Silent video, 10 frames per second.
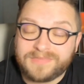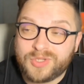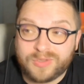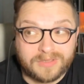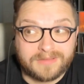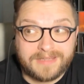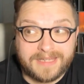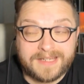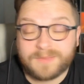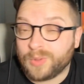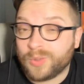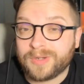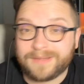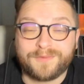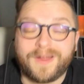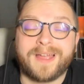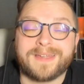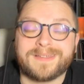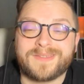should explore and find.